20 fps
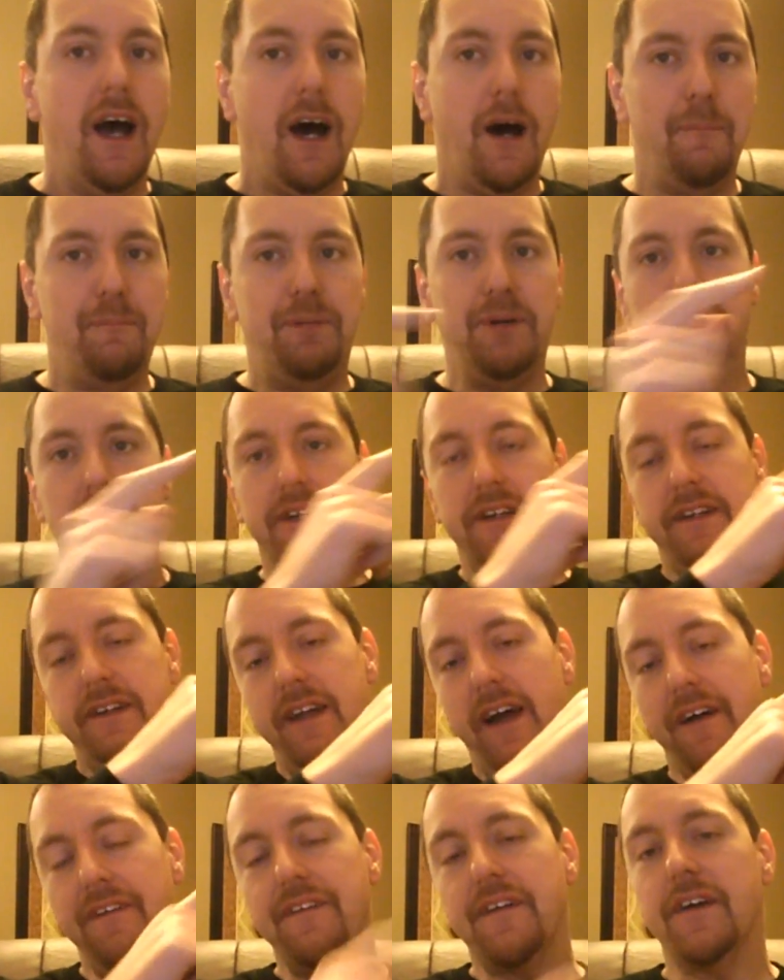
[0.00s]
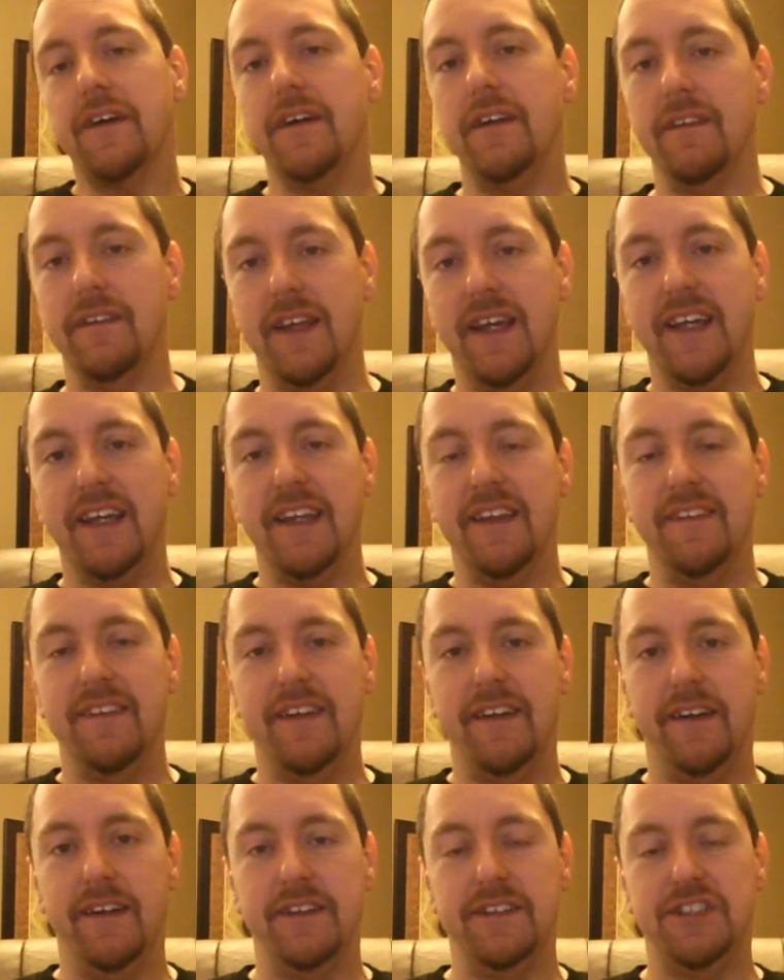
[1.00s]
I'll put another link in
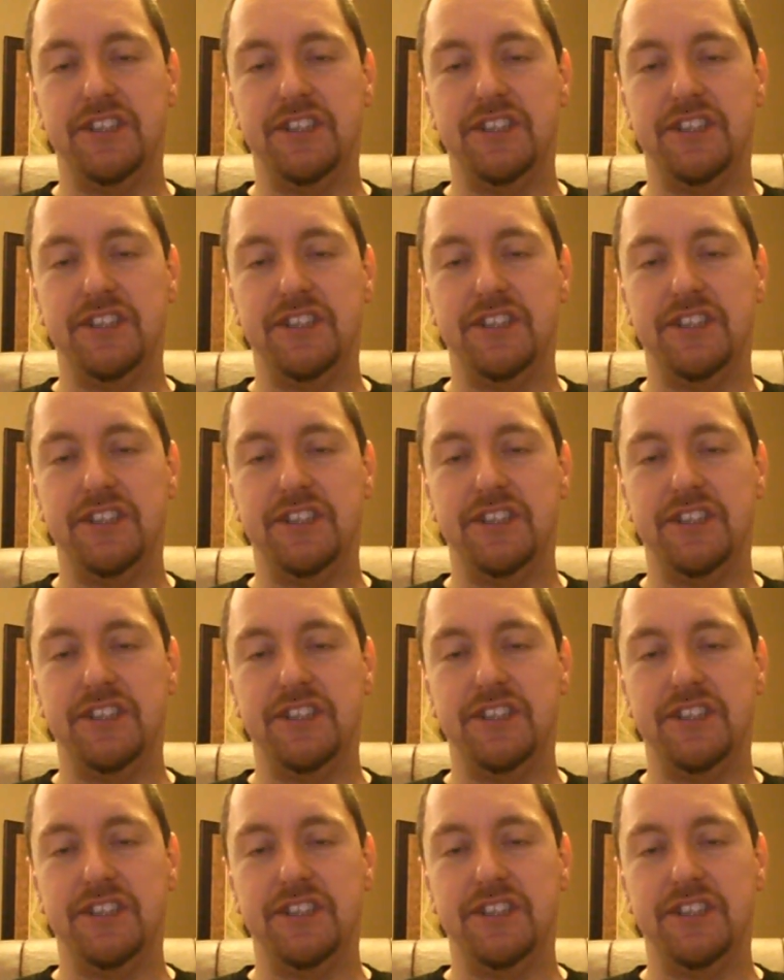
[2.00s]
the